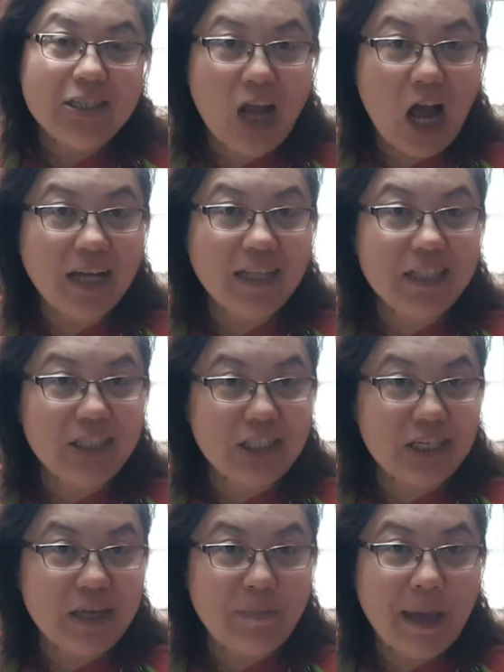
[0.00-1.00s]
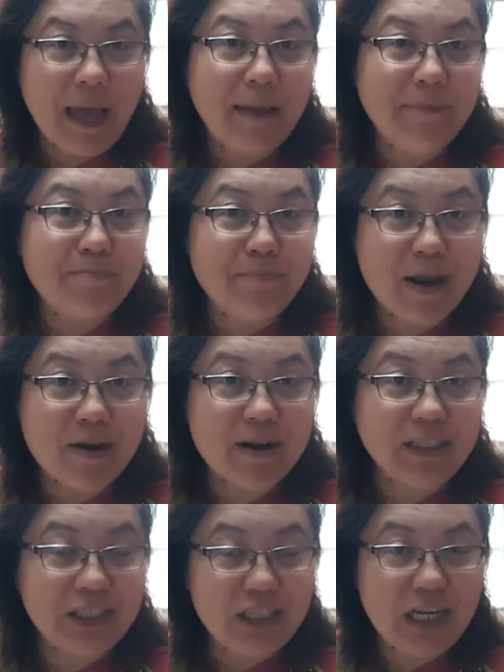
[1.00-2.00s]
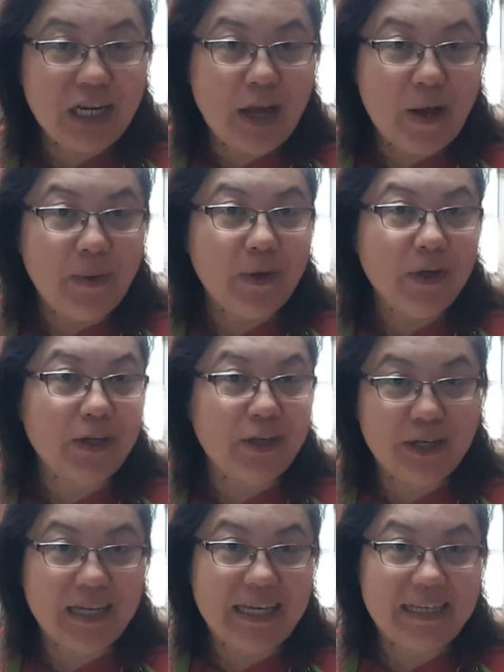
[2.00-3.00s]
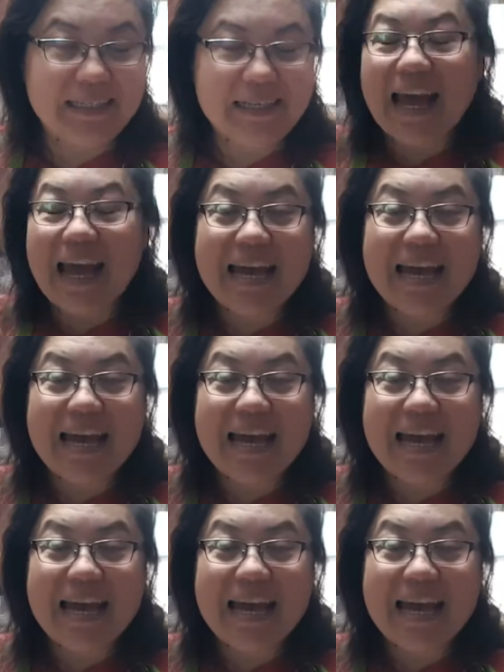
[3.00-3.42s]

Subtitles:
Chocolate chip and maraschino cookies.